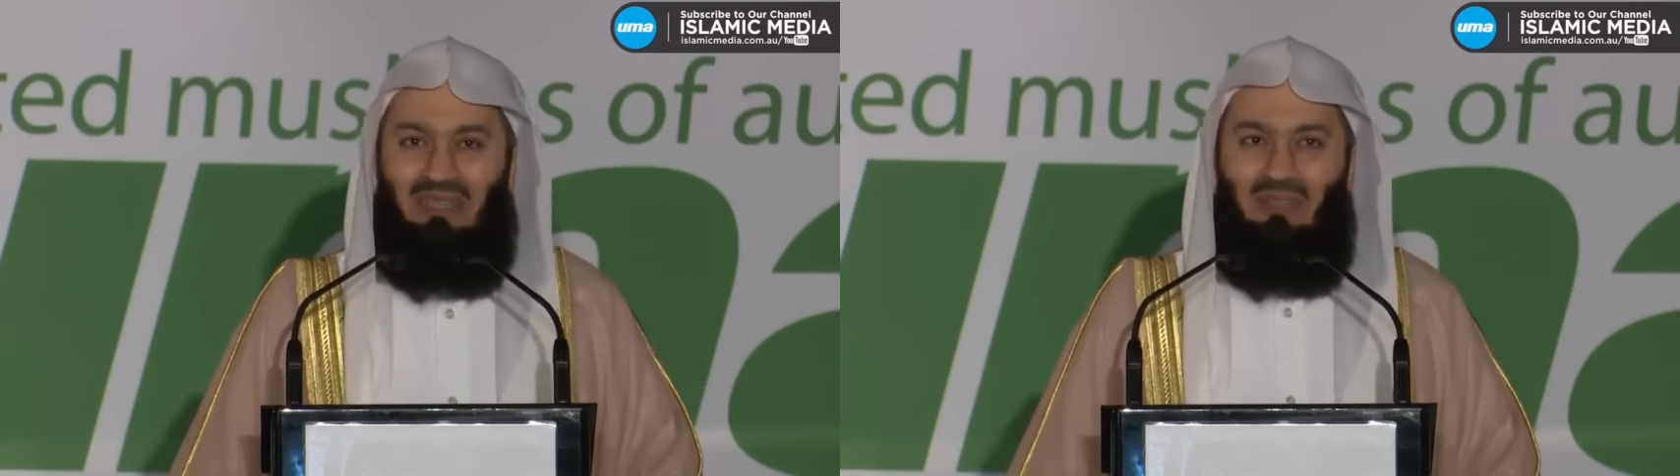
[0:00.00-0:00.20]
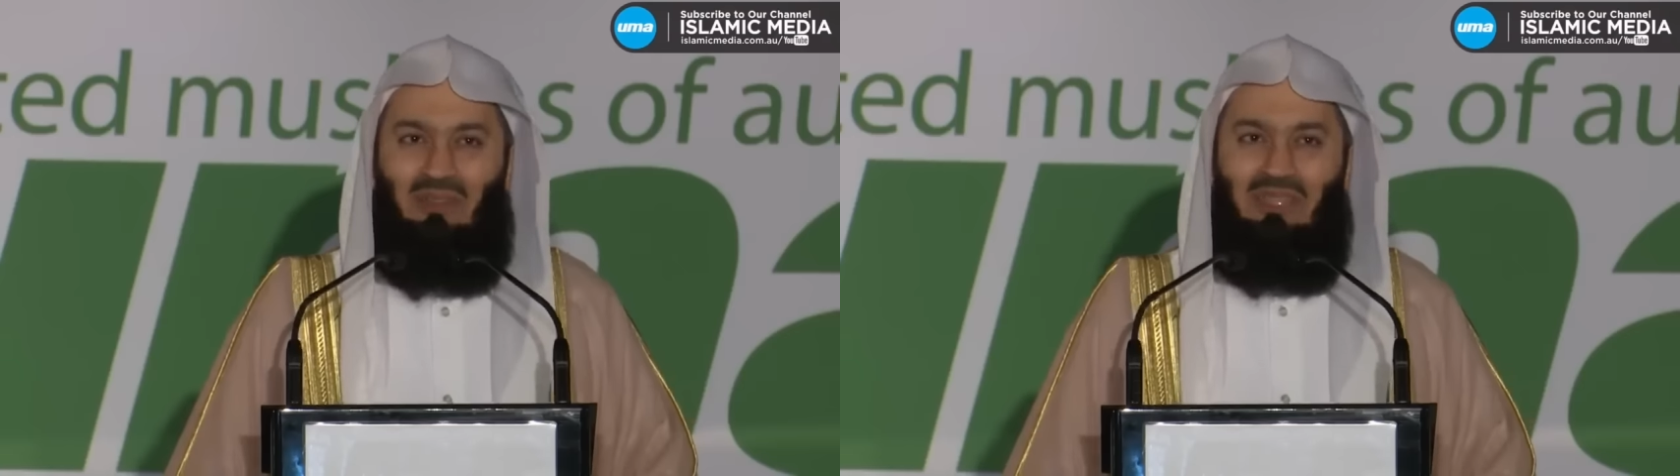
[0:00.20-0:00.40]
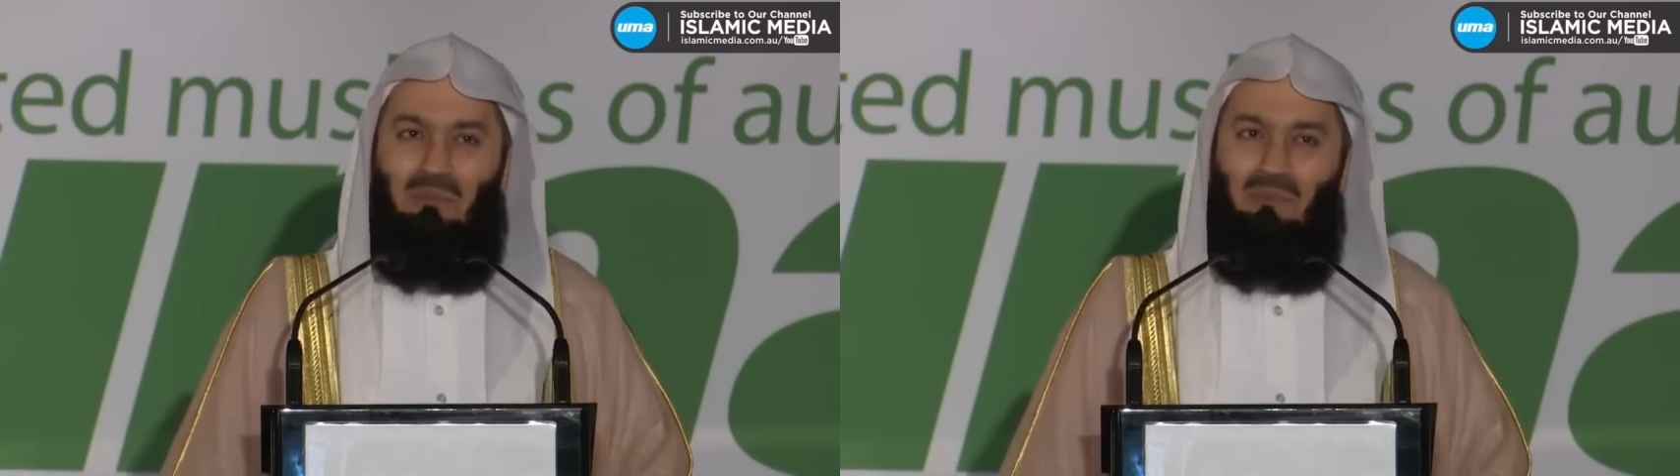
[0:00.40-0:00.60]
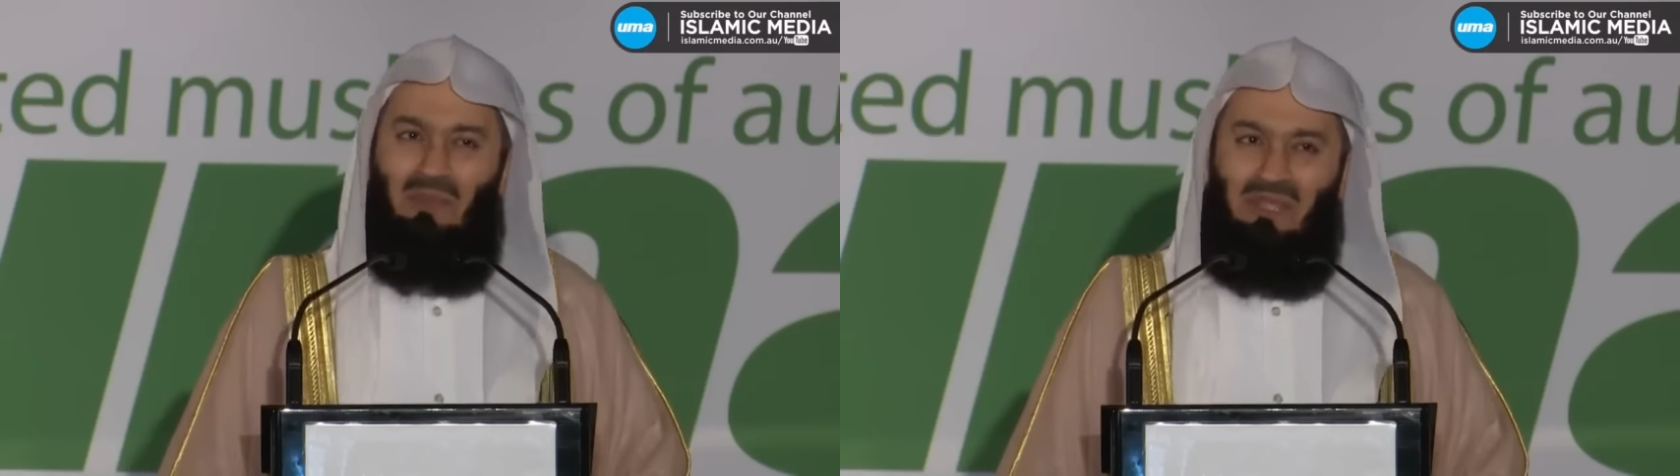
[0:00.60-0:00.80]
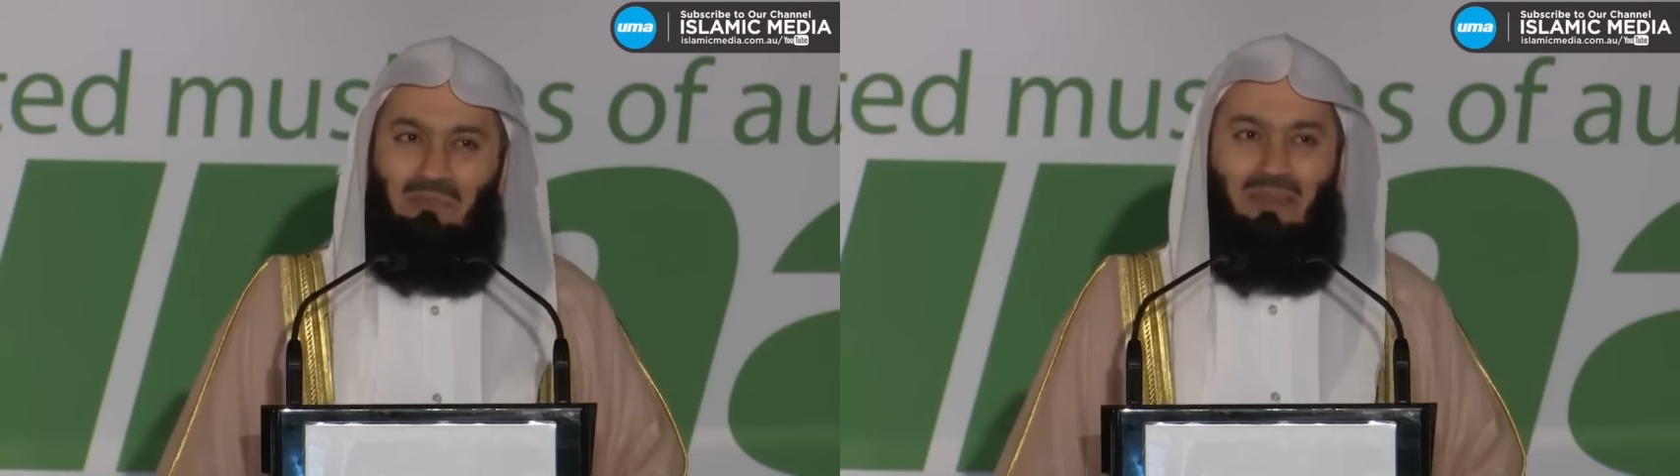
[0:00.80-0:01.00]
No, there's a
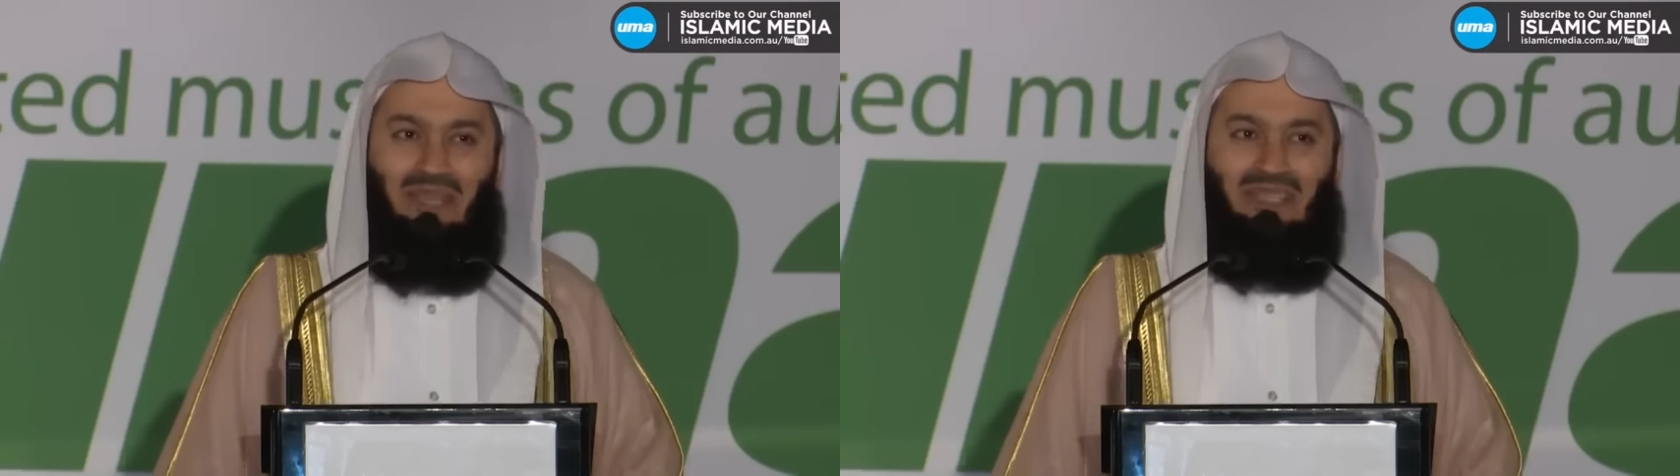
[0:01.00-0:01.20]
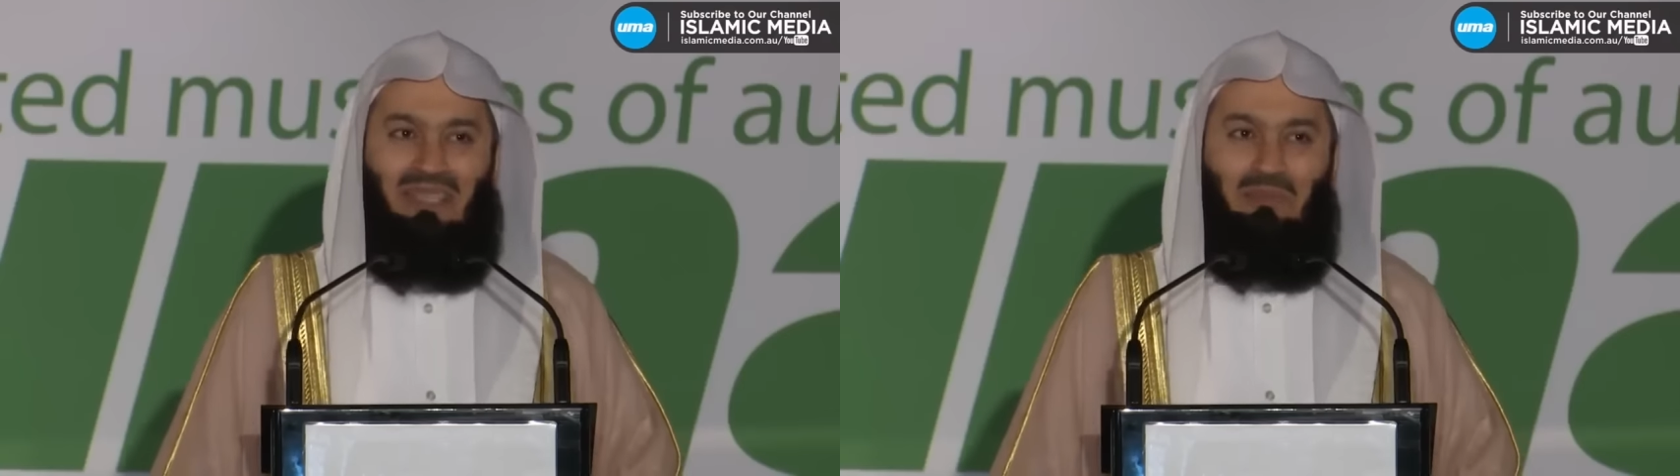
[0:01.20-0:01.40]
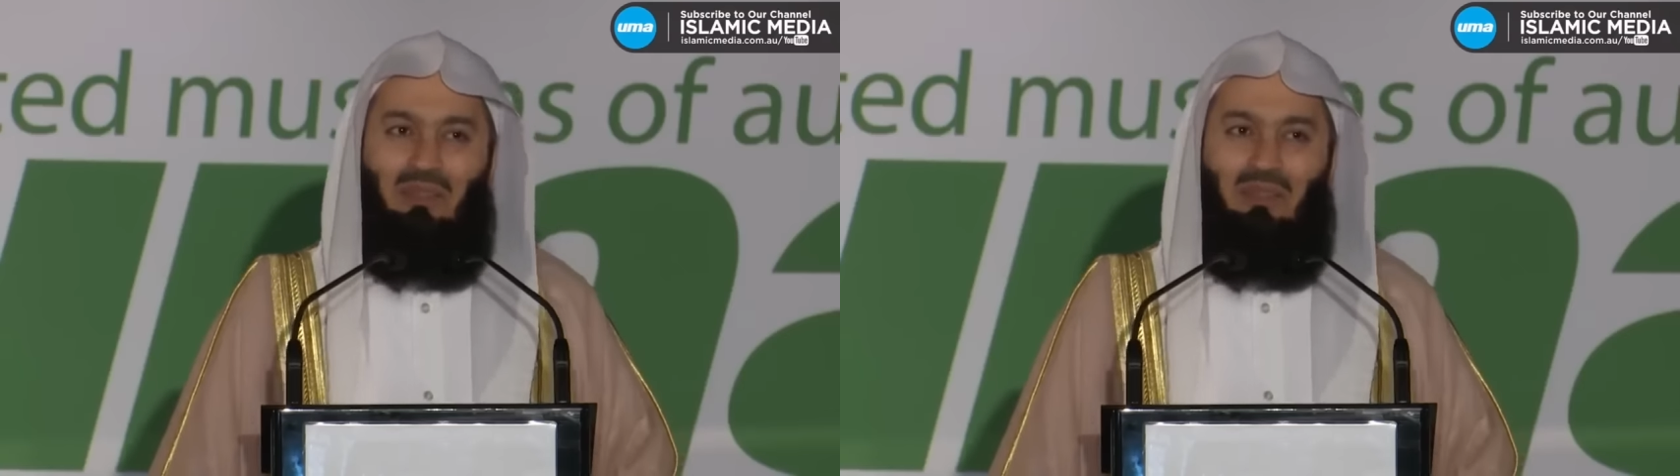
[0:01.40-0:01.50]
possibility.